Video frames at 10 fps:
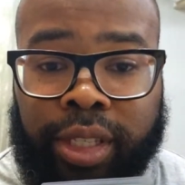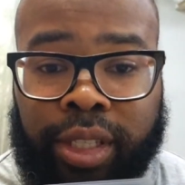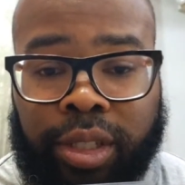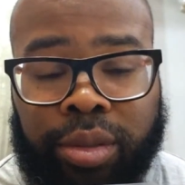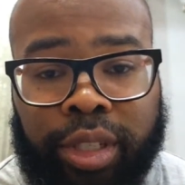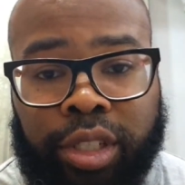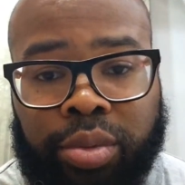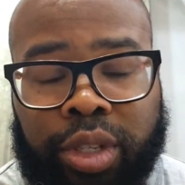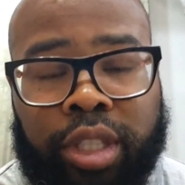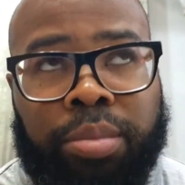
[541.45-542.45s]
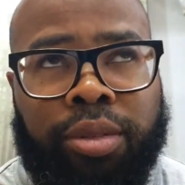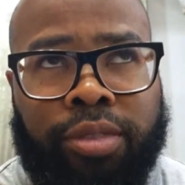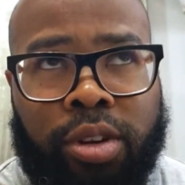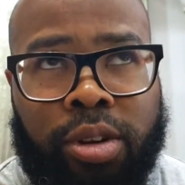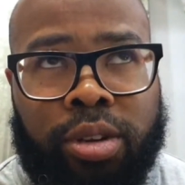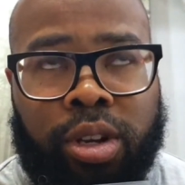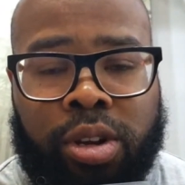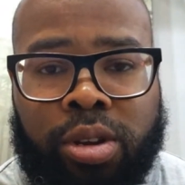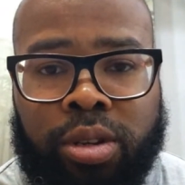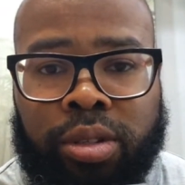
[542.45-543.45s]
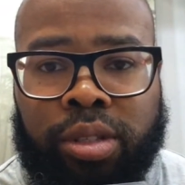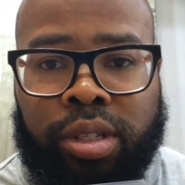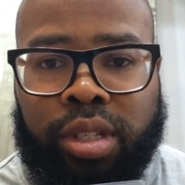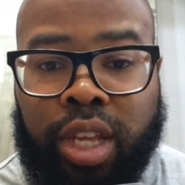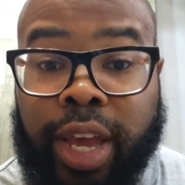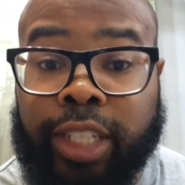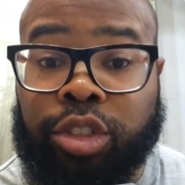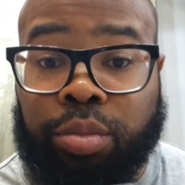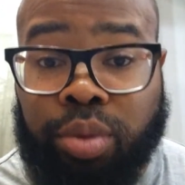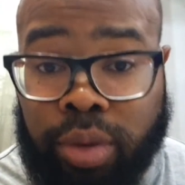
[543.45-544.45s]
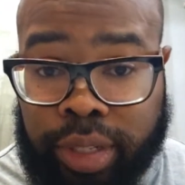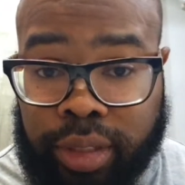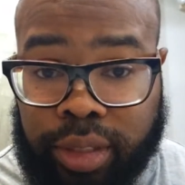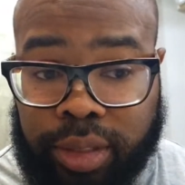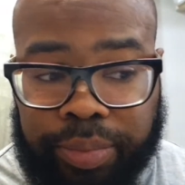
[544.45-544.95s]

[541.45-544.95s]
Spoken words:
So this one, the preferred, earns extra points.